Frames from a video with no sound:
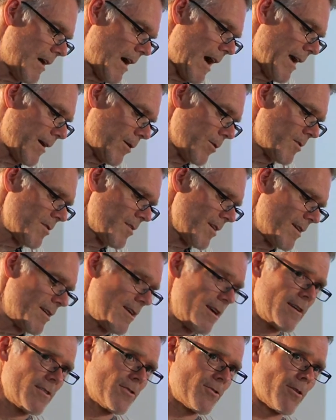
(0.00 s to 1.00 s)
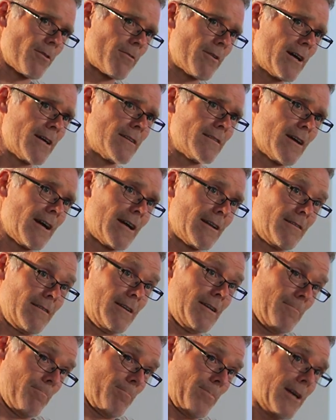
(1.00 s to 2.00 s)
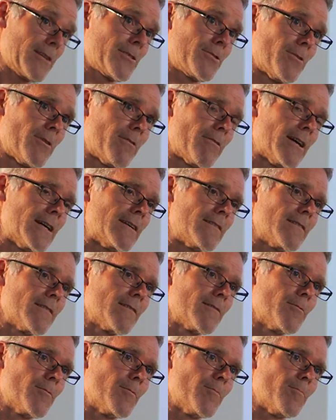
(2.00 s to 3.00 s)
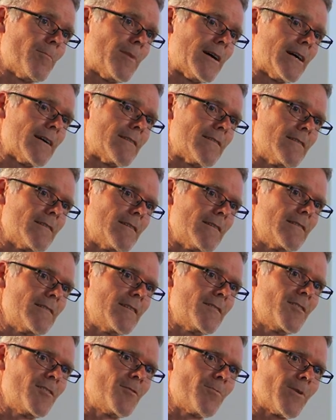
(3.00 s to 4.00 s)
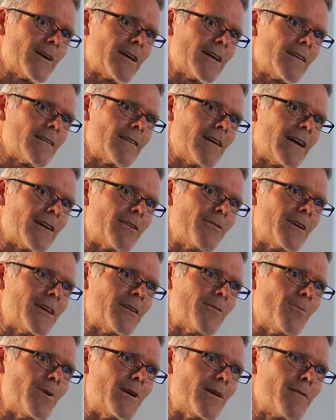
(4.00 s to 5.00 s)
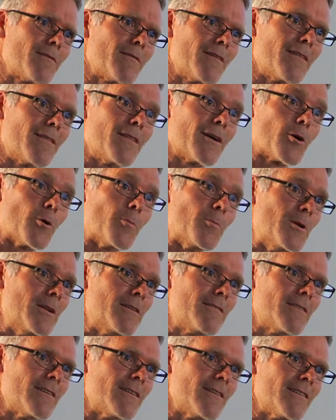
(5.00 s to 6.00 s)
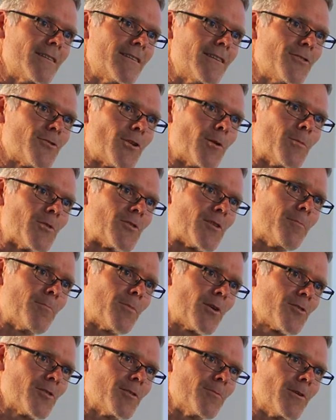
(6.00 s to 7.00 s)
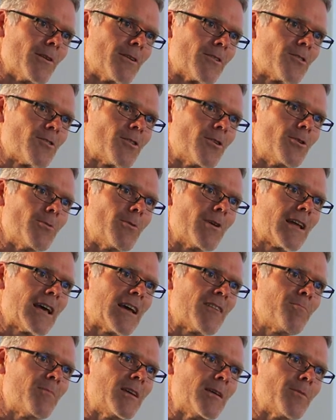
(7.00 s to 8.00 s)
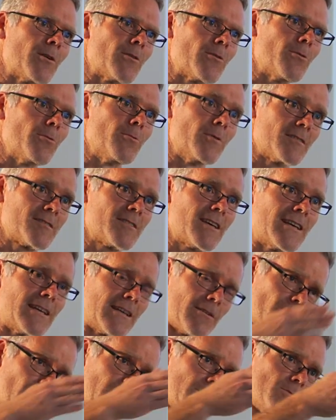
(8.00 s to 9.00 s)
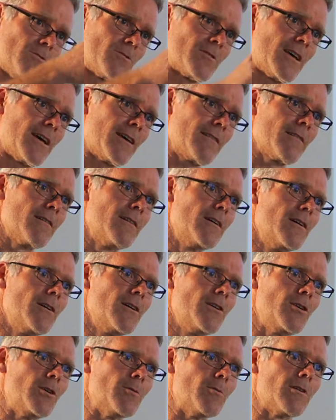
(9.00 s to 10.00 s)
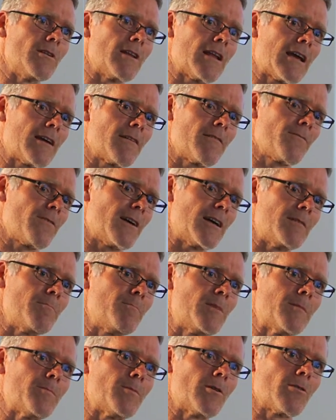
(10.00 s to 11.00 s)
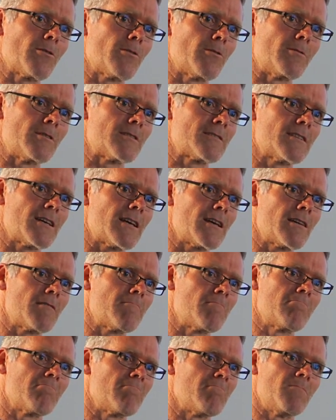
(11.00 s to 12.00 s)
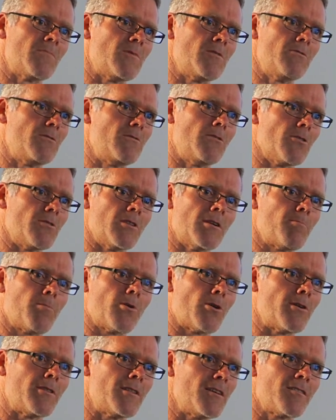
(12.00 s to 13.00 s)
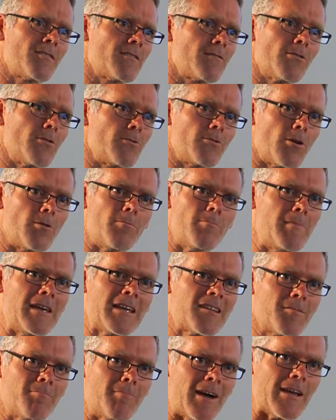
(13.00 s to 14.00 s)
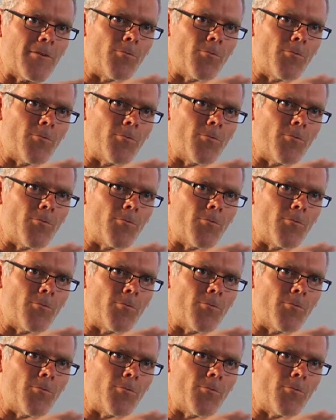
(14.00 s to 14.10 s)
I could say yes, you're right, and in part you're right. But this is when agreeing with the community is almost impossible. So you will have people who will say what you said. You will have, find people who will say, don't deploy this, don't mix my